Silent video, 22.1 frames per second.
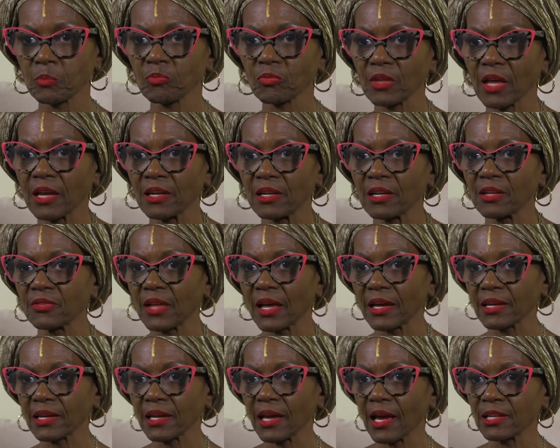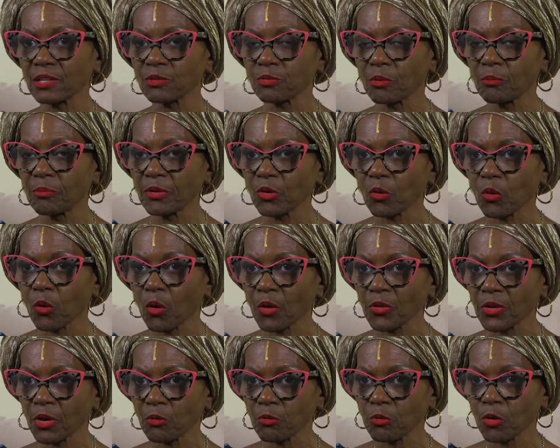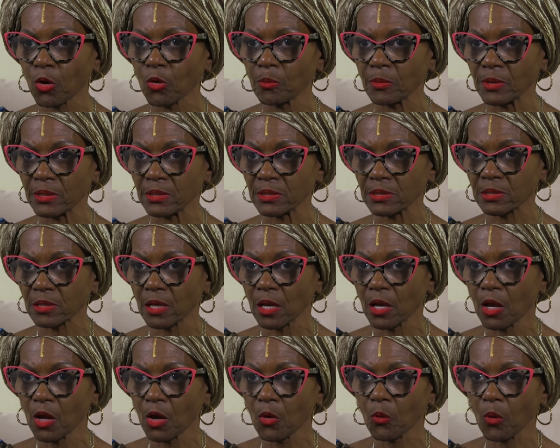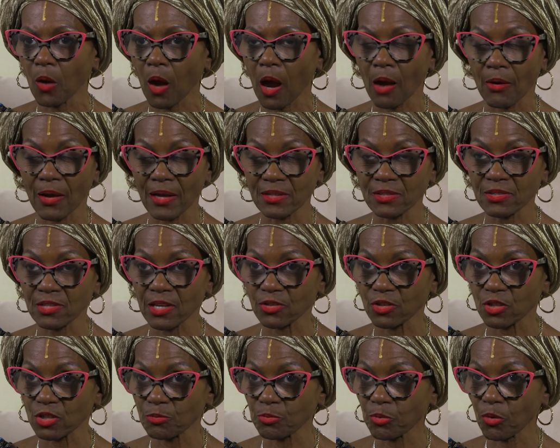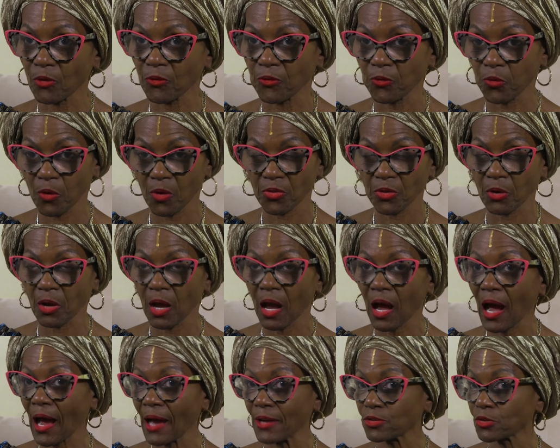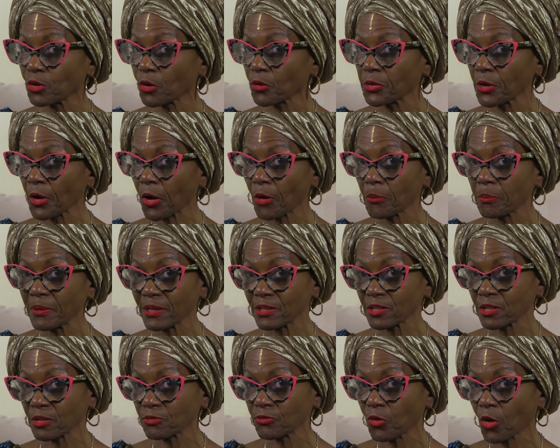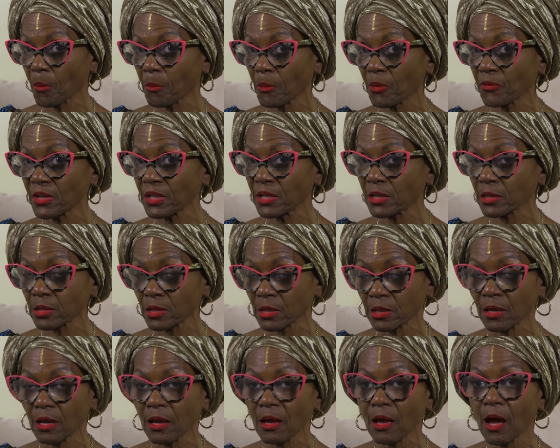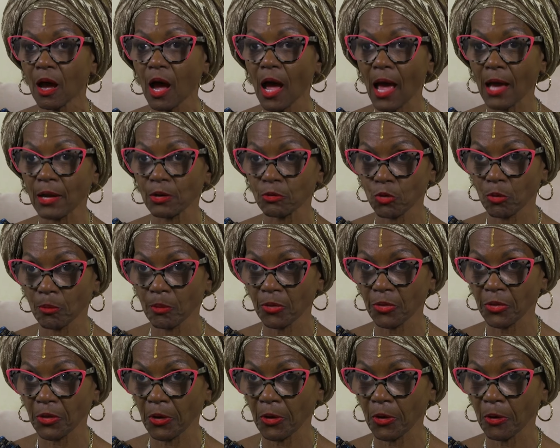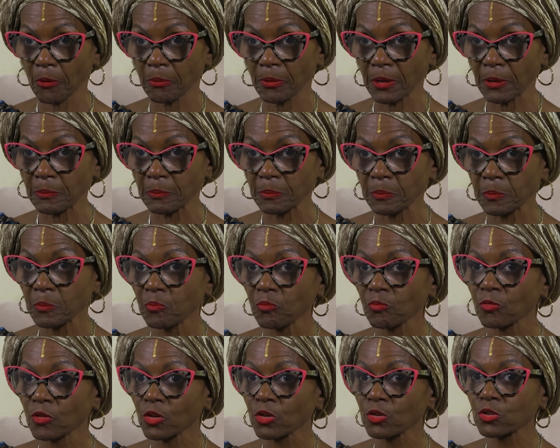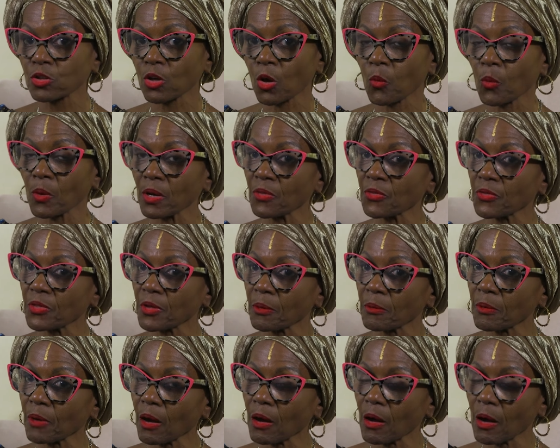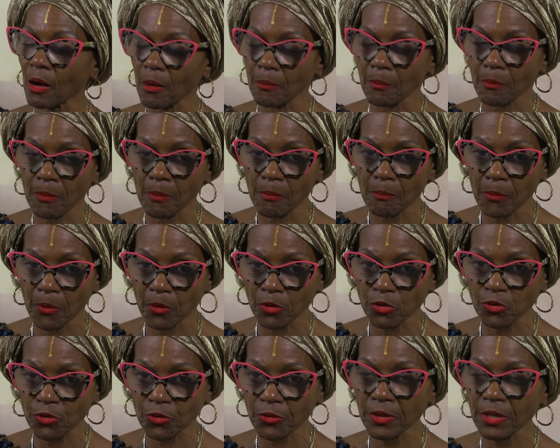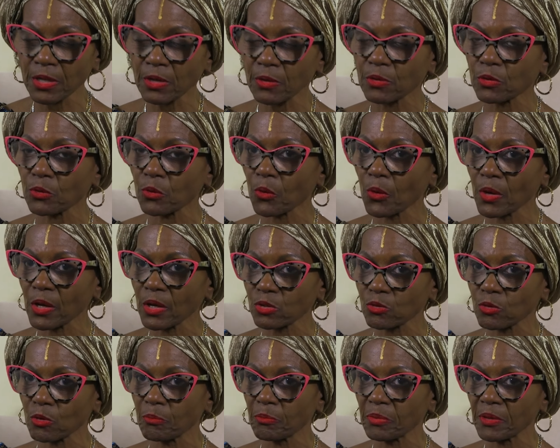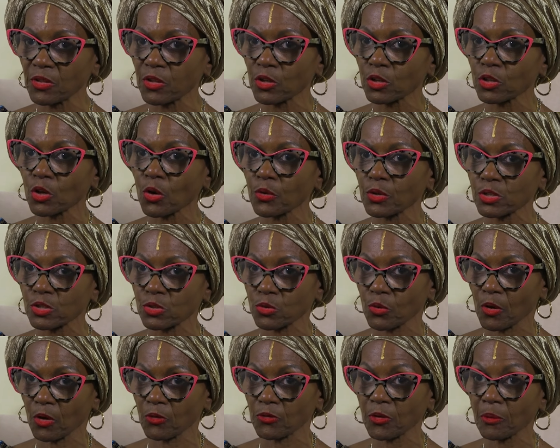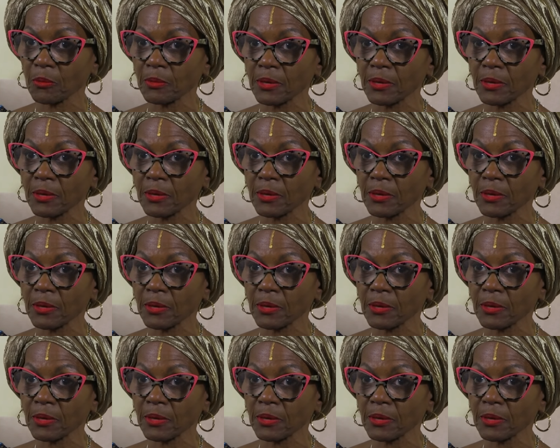and in that case would be all the aromas. Our ancestors brought forth the hydrotherapy as a form of healing and aromatherapy. So one of the most frequent oils would be the lotus oil from